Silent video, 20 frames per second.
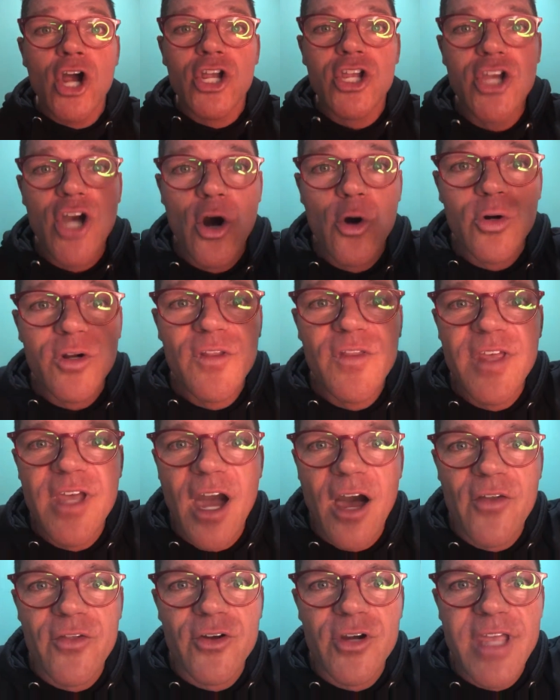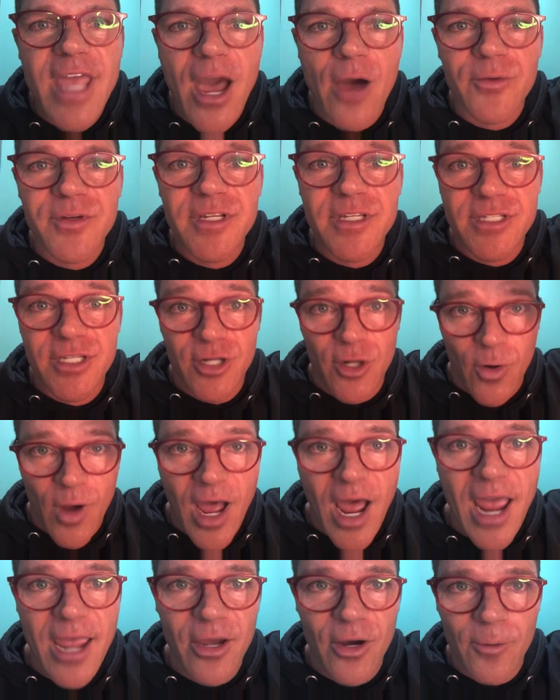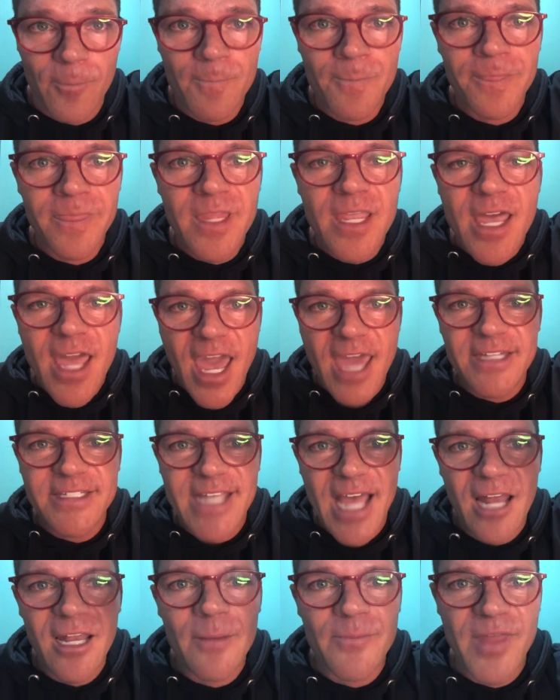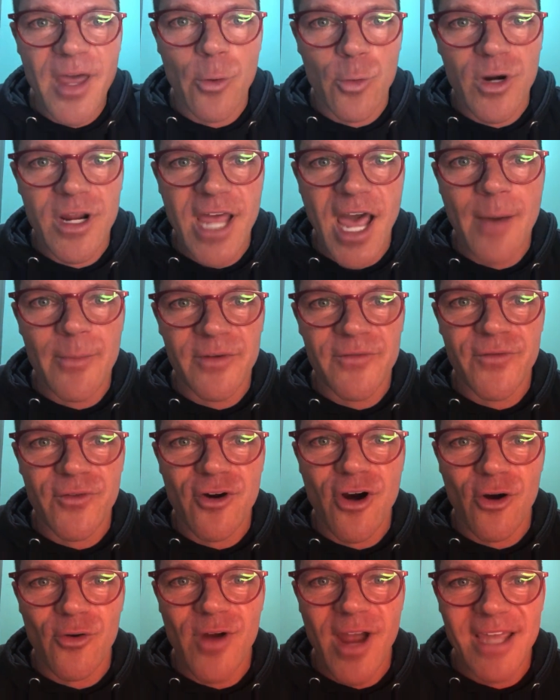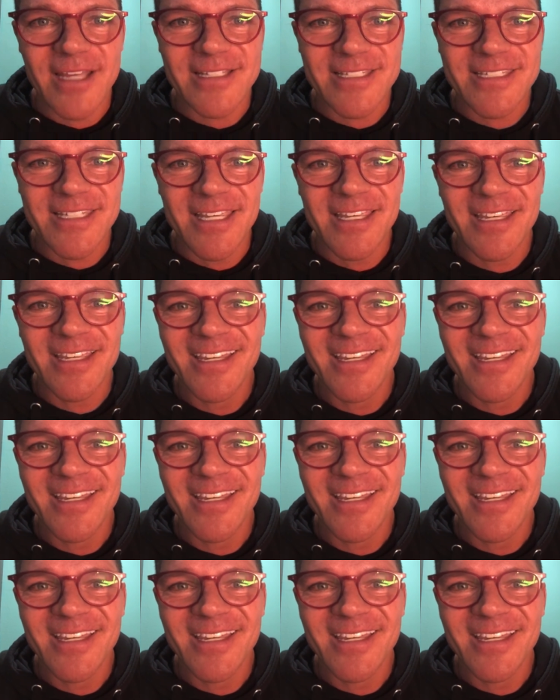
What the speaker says: Go to the other counties in Ohio and tell them that we're coming for our rights.